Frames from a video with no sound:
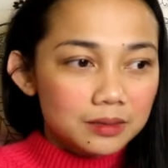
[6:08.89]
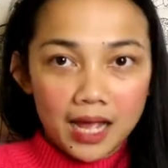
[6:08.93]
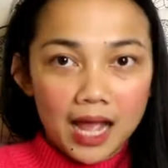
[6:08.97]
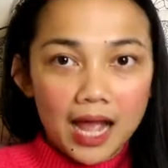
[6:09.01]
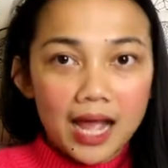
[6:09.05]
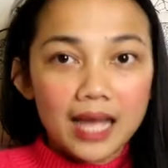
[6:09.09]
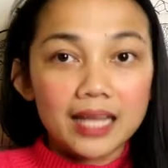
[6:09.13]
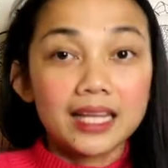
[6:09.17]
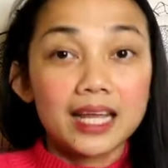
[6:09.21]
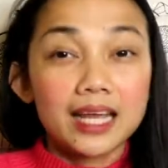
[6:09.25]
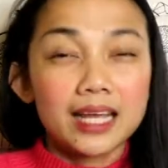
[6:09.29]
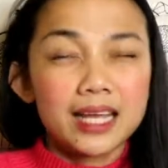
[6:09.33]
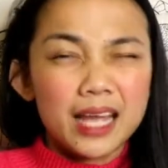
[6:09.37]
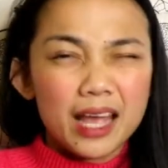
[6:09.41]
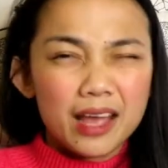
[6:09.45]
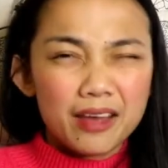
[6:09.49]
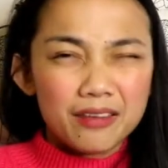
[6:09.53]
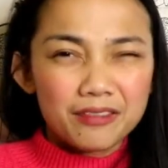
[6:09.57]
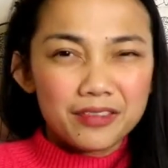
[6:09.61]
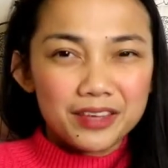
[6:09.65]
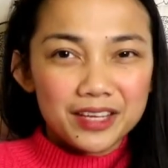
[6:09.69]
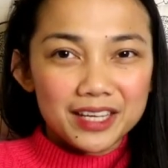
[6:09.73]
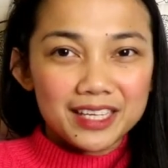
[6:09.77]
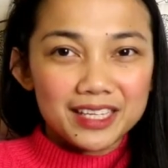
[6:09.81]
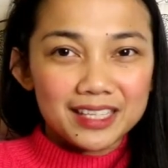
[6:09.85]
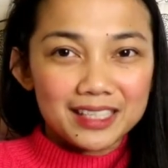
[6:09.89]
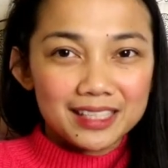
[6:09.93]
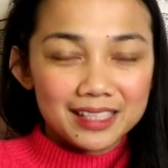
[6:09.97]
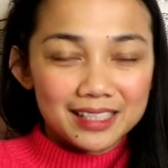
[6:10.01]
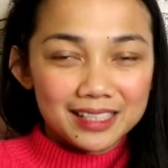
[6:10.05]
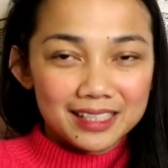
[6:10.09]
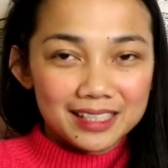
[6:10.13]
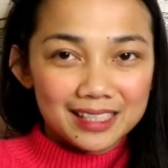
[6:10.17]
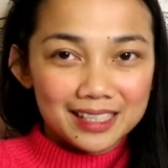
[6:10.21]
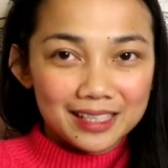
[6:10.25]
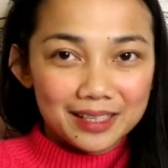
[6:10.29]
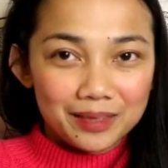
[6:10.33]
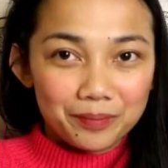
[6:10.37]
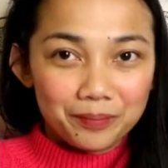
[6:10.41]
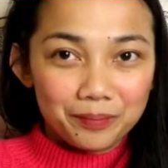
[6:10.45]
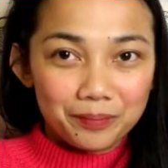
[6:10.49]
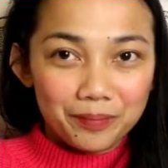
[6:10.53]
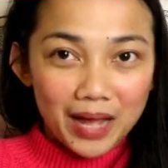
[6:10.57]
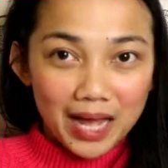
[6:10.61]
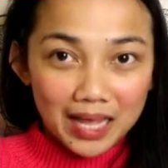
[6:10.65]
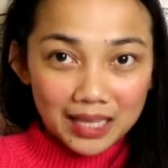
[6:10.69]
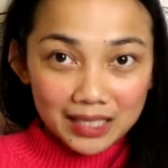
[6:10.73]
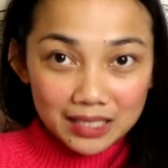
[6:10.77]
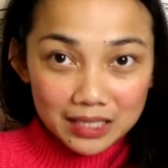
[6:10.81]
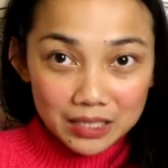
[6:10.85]
I like having
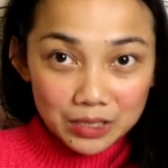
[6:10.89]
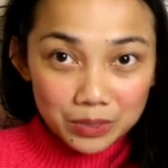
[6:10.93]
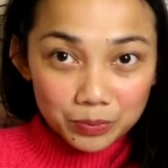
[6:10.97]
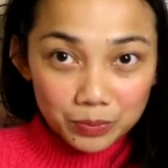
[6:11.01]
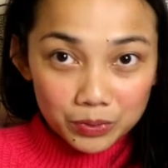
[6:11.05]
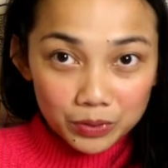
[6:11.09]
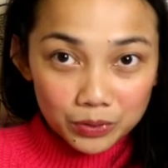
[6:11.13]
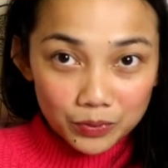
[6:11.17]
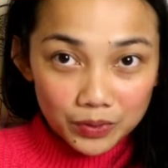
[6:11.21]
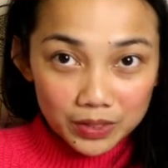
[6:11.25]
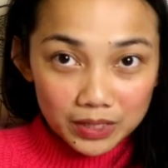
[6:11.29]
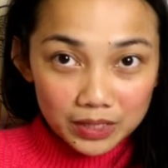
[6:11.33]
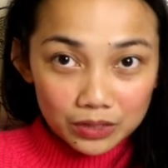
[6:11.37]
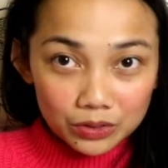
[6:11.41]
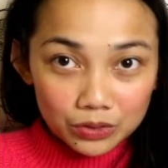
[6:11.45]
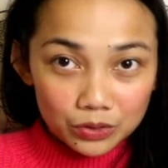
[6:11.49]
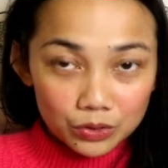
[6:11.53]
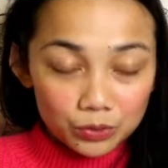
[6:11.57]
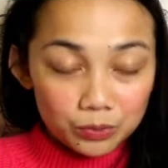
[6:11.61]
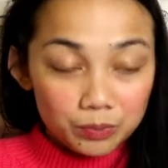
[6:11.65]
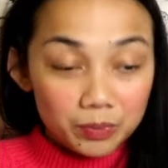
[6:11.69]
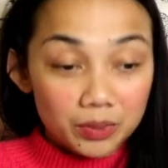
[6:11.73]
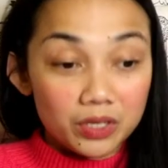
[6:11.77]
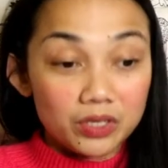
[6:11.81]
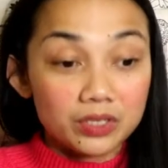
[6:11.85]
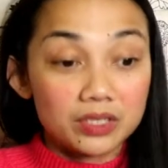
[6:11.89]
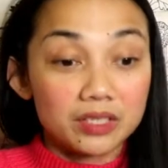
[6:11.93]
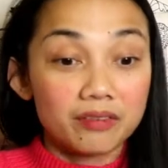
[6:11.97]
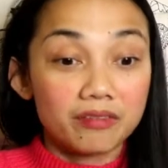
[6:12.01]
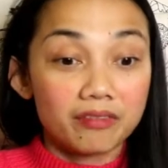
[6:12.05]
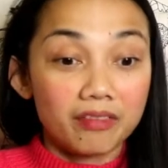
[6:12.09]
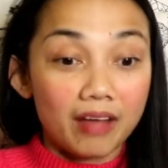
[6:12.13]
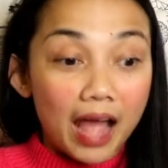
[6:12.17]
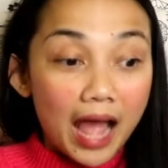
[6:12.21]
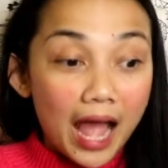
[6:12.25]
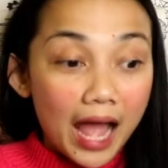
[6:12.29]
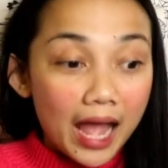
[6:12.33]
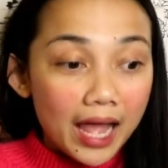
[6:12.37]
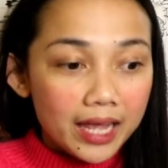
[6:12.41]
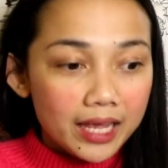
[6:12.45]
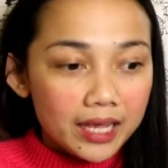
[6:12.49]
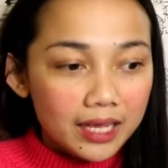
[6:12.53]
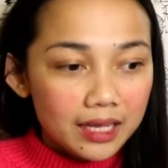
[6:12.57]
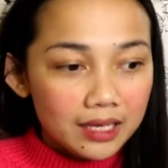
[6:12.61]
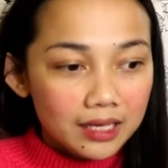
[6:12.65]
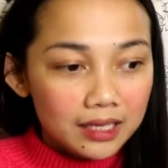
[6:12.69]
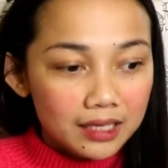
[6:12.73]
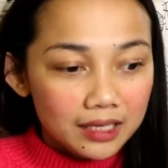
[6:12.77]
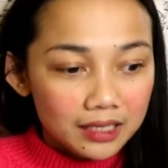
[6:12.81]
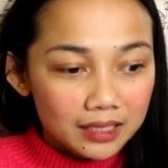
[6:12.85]
balance between the two because if I
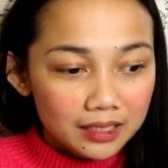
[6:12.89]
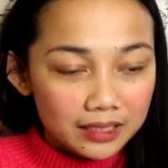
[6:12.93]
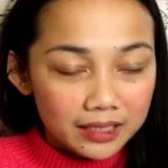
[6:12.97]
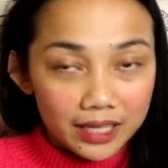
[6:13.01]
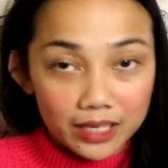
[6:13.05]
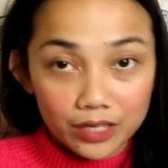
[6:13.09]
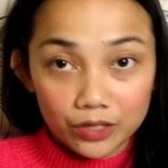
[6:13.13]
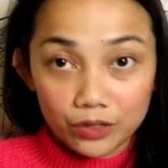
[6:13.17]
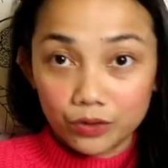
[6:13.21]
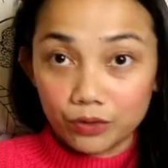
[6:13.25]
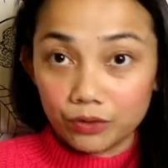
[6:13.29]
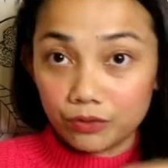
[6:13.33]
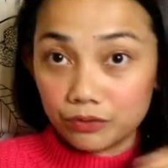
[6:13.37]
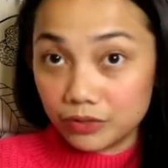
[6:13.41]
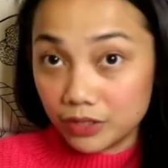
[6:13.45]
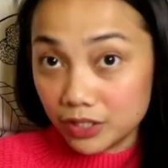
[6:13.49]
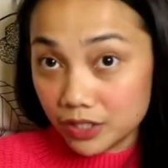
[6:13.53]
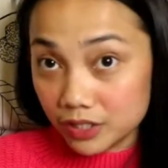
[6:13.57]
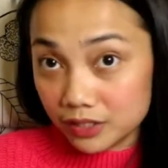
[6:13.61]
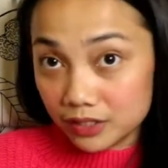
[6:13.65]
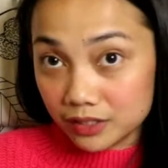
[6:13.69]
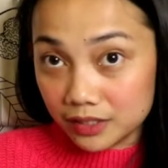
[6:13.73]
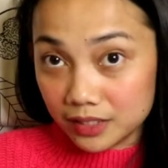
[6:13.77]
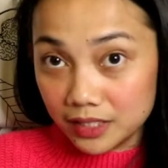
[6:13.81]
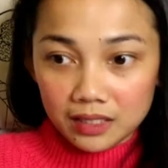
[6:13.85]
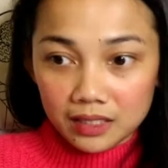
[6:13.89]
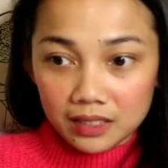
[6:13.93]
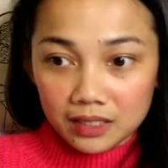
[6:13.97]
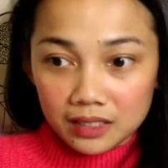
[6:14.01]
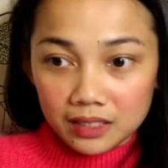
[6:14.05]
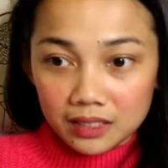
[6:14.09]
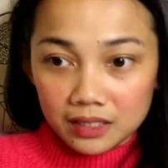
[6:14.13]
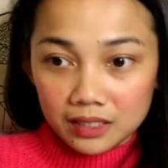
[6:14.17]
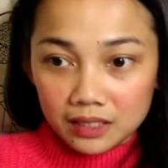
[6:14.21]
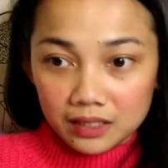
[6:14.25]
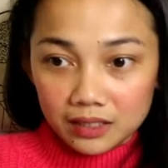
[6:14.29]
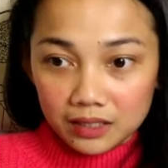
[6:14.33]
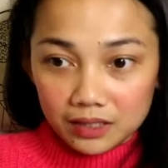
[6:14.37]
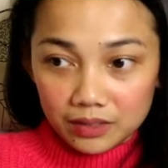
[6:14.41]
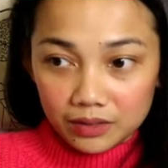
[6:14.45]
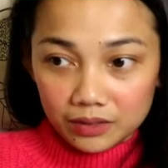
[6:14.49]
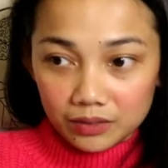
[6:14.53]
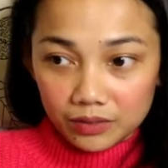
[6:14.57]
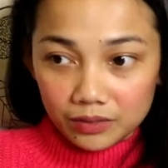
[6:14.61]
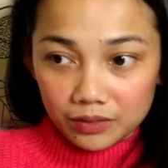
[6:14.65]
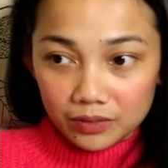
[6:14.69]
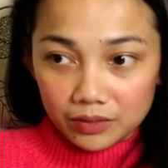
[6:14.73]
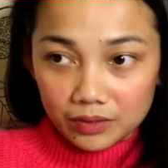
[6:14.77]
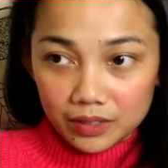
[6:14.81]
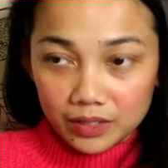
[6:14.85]
let go of nursing
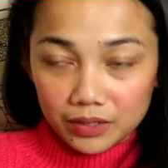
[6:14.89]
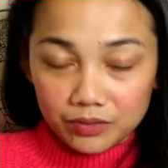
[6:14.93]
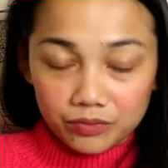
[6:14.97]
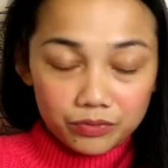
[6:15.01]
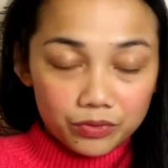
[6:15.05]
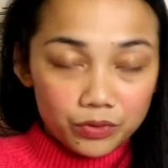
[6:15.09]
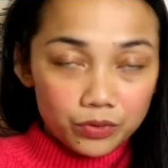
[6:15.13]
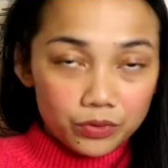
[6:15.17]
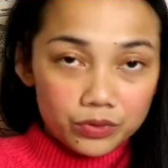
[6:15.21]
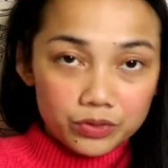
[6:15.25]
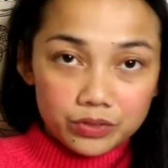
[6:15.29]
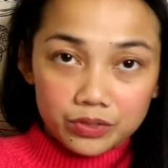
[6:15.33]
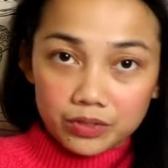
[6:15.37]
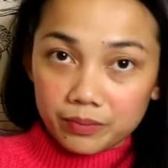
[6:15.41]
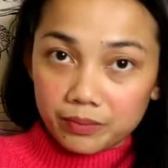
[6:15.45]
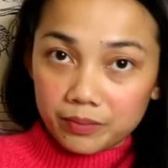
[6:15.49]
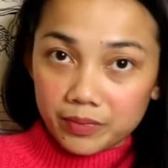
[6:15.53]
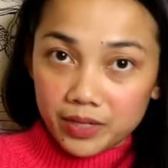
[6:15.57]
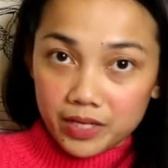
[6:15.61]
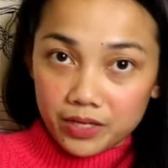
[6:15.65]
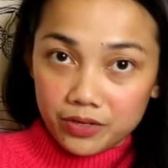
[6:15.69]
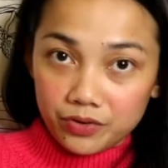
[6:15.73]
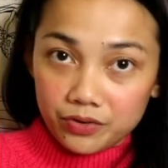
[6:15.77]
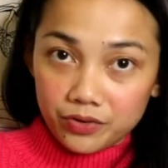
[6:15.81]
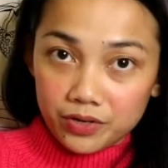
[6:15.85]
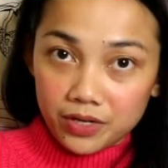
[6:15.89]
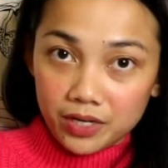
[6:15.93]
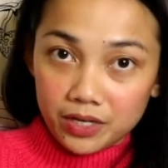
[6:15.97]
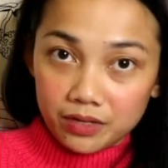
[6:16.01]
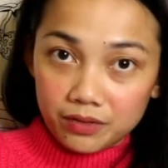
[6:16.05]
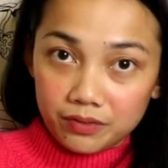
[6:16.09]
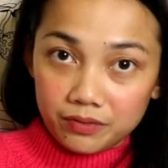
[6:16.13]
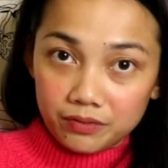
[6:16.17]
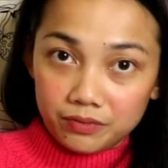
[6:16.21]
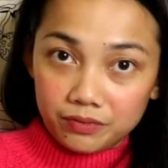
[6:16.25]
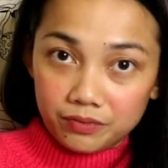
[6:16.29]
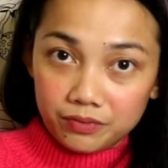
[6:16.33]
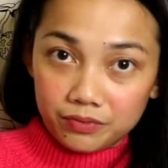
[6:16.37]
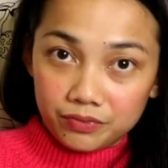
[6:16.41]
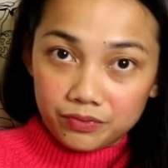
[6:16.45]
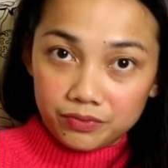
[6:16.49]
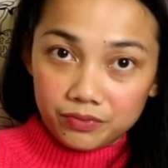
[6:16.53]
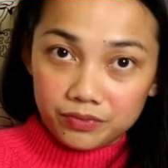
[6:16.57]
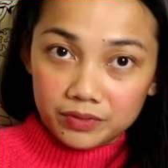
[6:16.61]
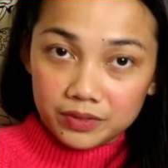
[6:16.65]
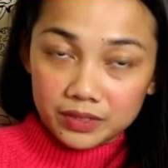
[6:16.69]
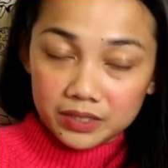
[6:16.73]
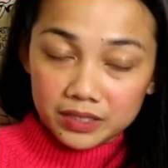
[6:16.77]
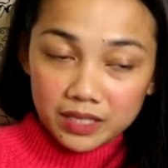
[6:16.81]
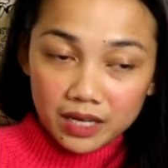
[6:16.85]
and focus on my creative
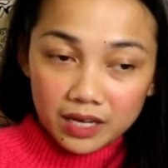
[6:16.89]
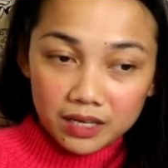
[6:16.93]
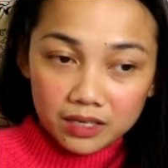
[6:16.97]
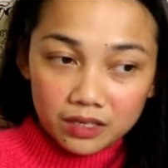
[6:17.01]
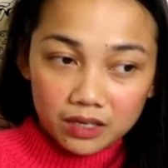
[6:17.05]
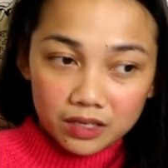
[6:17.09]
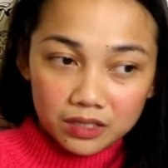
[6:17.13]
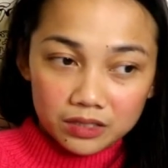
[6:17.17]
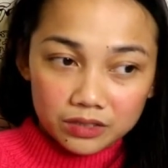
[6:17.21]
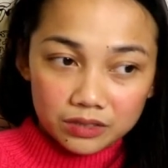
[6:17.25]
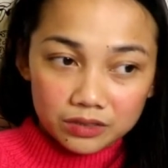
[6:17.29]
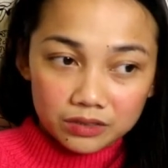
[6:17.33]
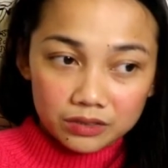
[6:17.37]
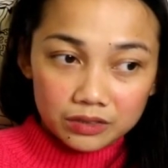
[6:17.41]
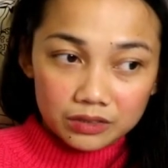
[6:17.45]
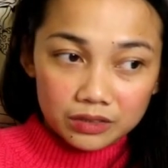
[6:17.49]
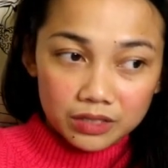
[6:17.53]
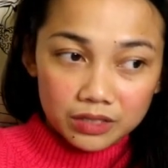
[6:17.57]
side hustle,